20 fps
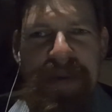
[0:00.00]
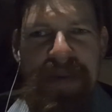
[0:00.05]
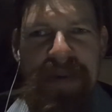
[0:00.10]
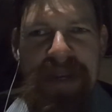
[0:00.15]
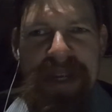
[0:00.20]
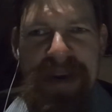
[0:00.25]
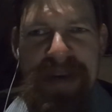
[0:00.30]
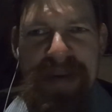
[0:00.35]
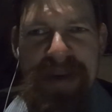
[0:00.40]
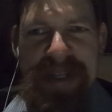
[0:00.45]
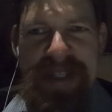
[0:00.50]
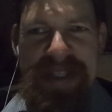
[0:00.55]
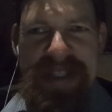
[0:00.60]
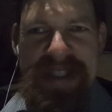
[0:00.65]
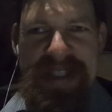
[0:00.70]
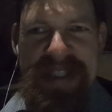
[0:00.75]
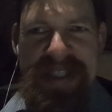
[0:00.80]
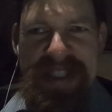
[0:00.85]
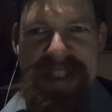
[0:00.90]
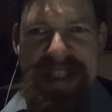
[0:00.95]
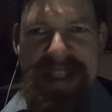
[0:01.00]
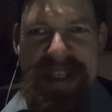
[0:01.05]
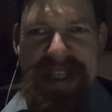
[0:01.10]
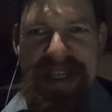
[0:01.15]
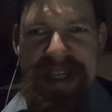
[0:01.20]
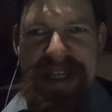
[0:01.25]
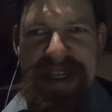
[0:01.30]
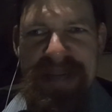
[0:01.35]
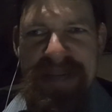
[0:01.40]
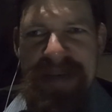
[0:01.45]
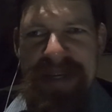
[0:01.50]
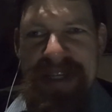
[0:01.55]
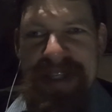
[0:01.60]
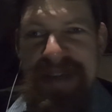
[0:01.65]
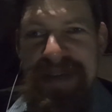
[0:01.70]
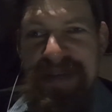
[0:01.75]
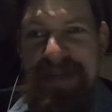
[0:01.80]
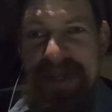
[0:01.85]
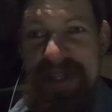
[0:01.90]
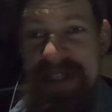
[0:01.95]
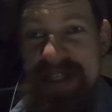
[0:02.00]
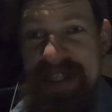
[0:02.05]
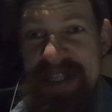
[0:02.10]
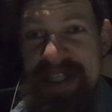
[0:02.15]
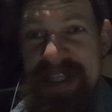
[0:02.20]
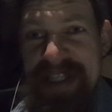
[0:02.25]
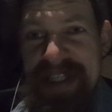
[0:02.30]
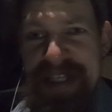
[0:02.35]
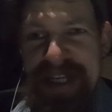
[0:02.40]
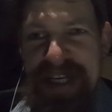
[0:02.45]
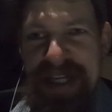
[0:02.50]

when I went uh, back to my seat,